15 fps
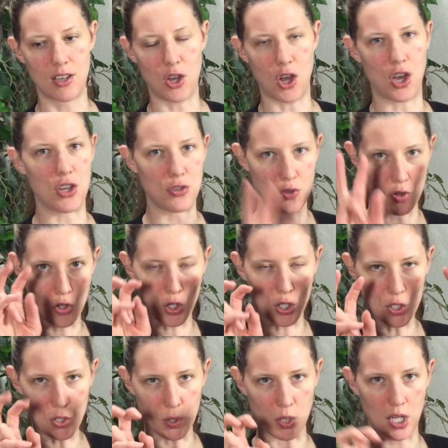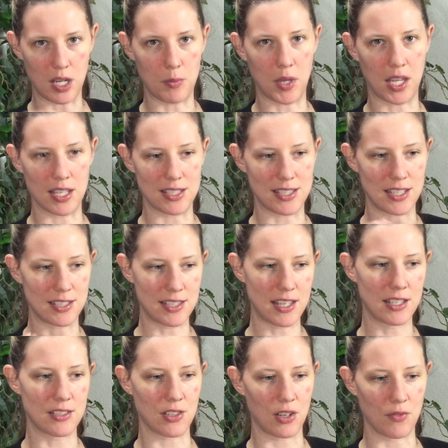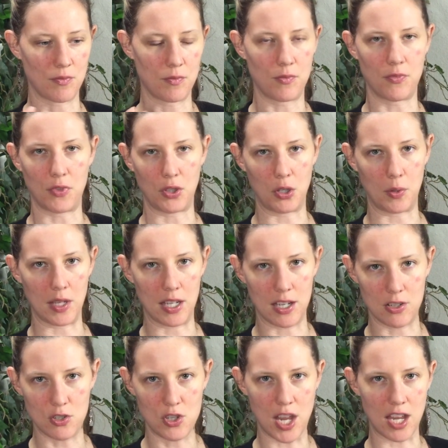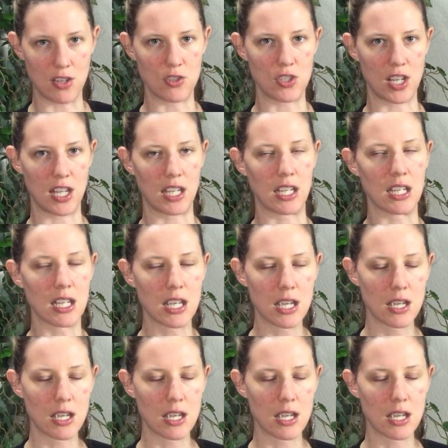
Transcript: a nursery, because these things are fluid and changing, and